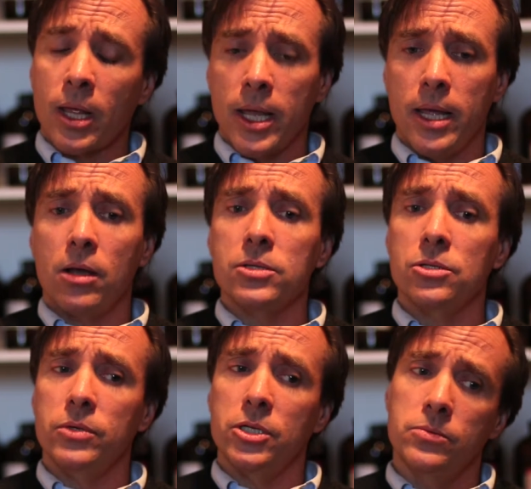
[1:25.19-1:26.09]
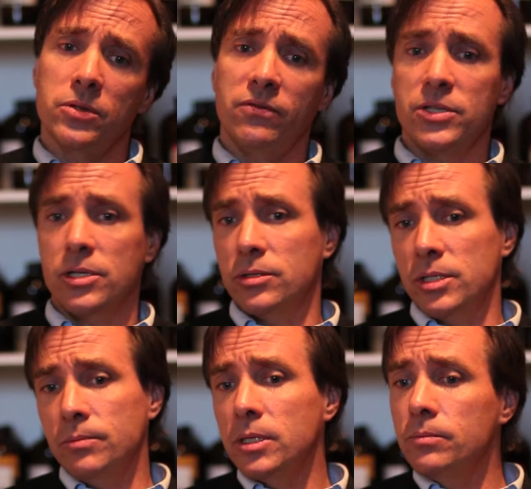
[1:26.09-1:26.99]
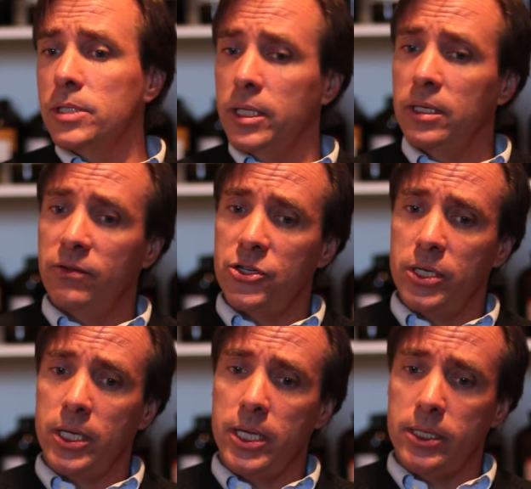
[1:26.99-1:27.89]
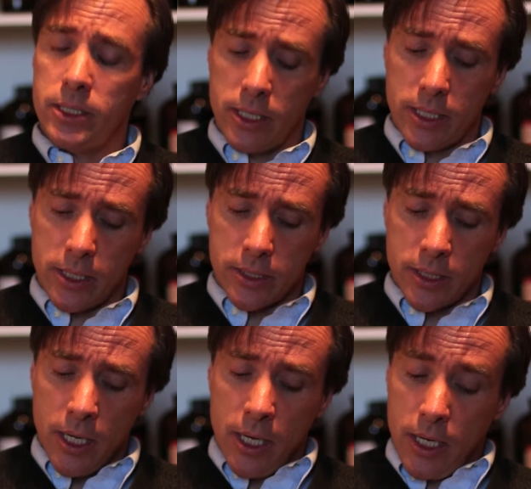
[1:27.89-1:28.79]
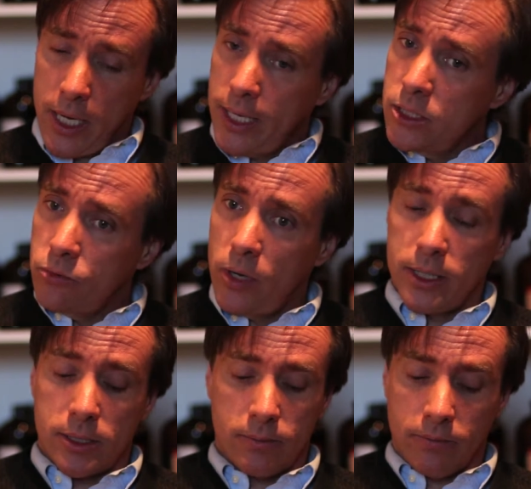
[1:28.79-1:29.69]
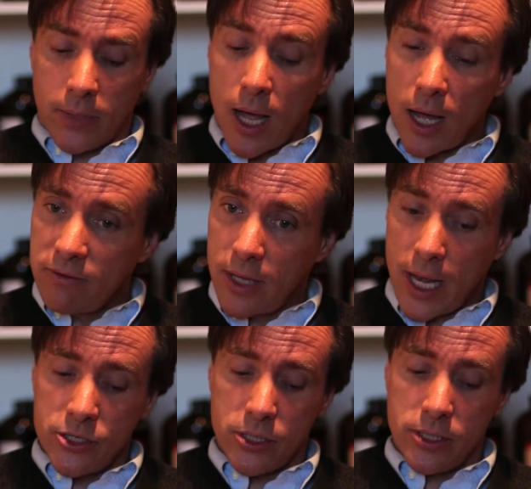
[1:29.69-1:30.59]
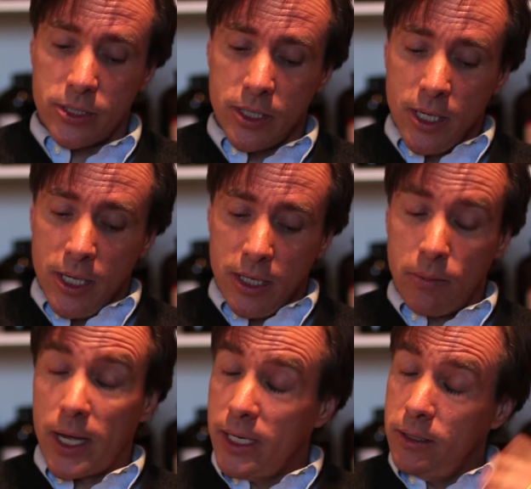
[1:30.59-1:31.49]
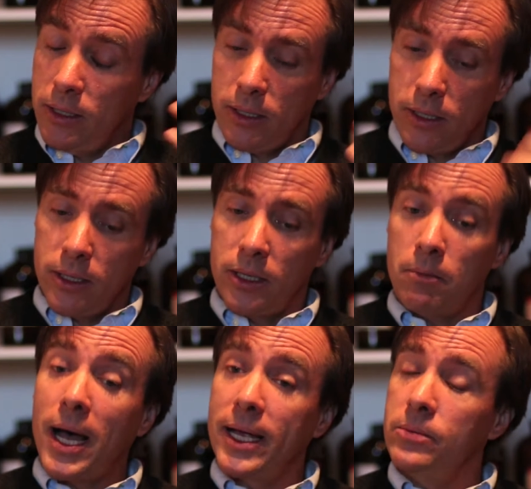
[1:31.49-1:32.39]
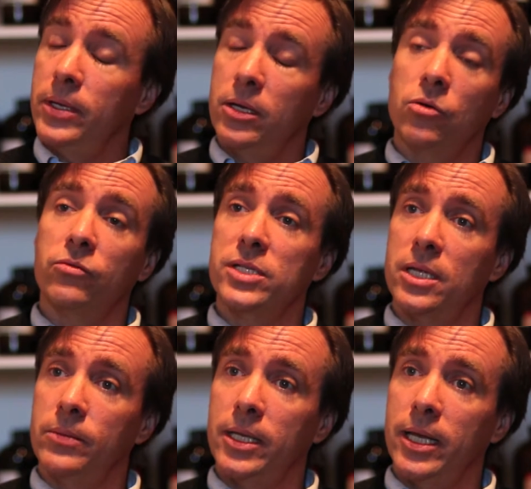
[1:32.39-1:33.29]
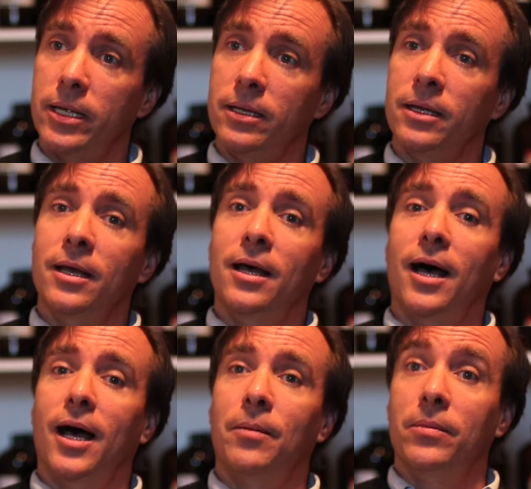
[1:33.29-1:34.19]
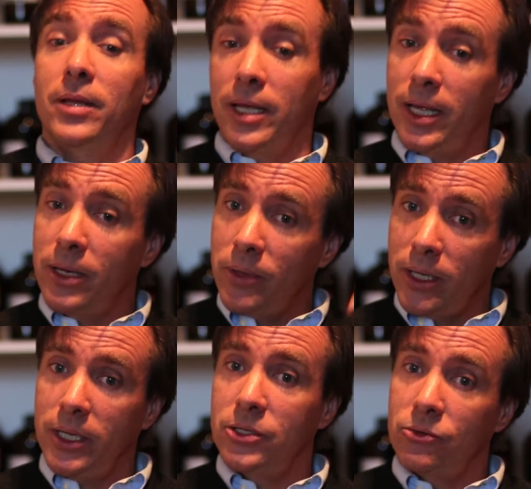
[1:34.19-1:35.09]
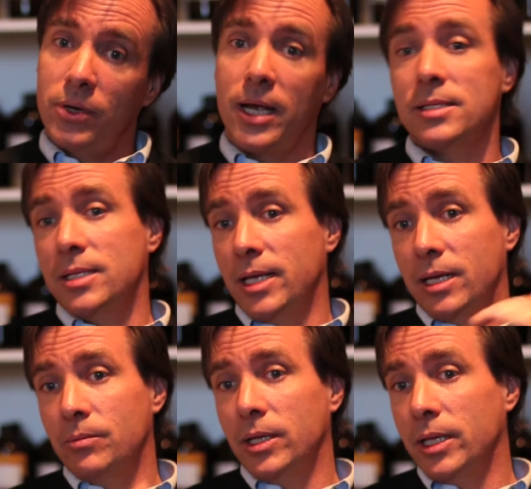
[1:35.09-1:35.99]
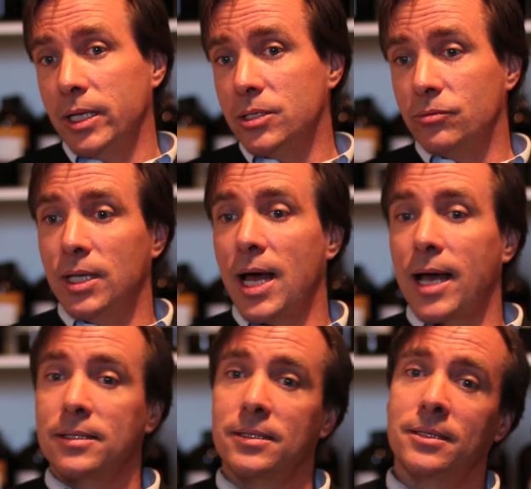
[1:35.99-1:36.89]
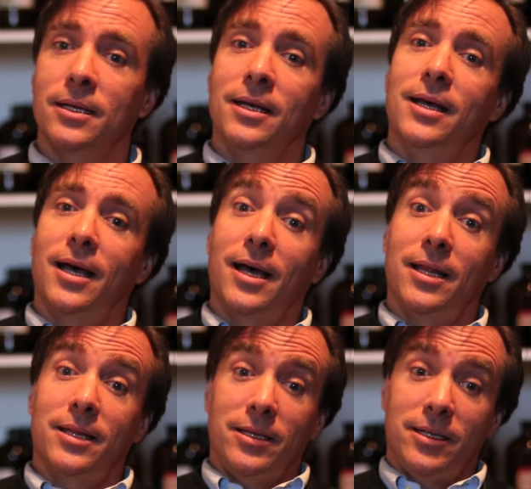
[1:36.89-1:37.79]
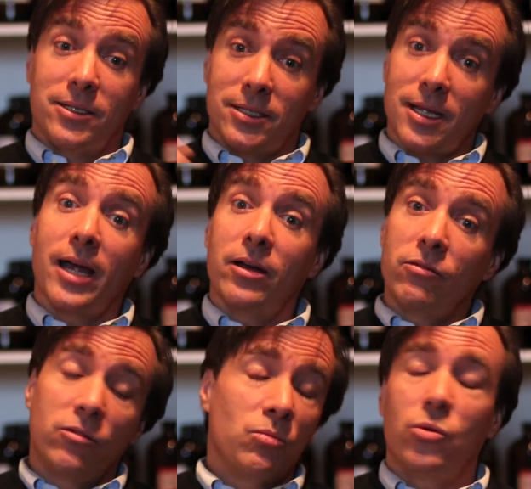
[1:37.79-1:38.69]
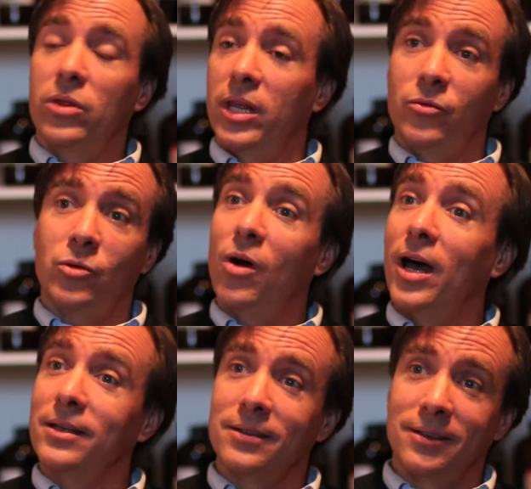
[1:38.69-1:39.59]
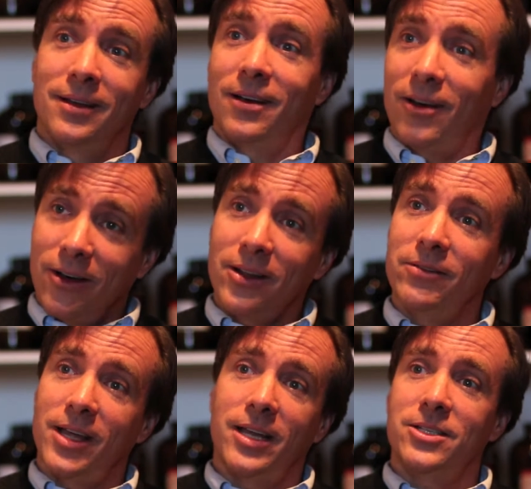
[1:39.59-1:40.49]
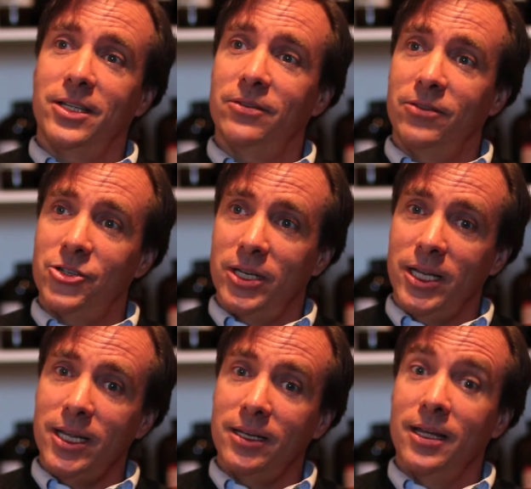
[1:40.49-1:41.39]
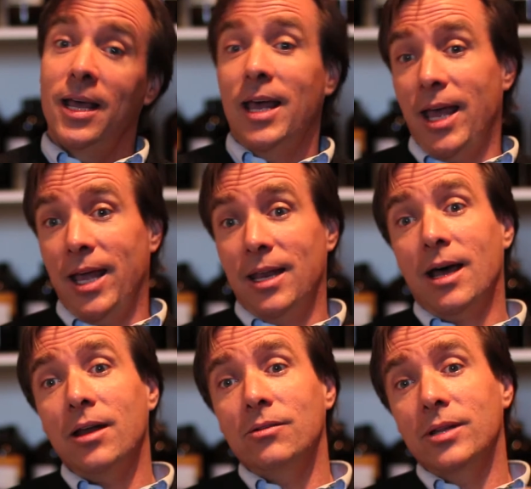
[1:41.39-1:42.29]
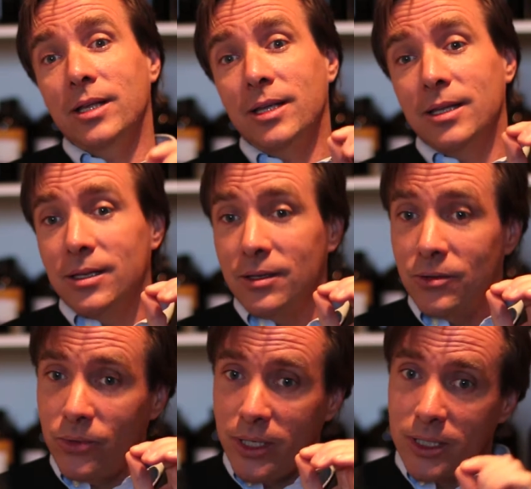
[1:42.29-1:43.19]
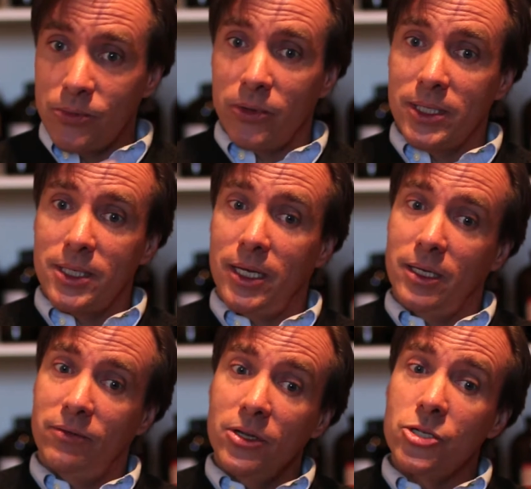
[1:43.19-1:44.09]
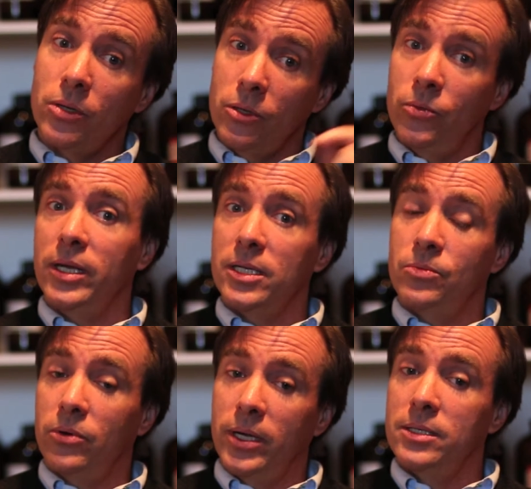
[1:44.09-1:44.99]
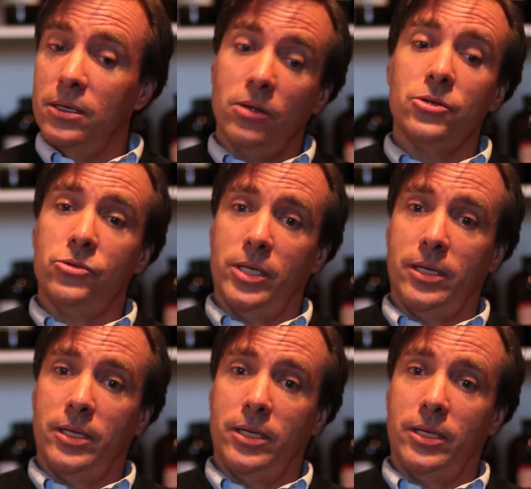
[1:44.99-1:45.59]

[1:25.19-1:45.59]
And also in terms of physical symptoms, yin deficient heat is night sweats, hot flashes, the mind being overstimulated, the inability to rest, the inability to relax, the desire for more than we want. All of that is yin deficient heat. And not only do we experience that individually, we experience it culturally.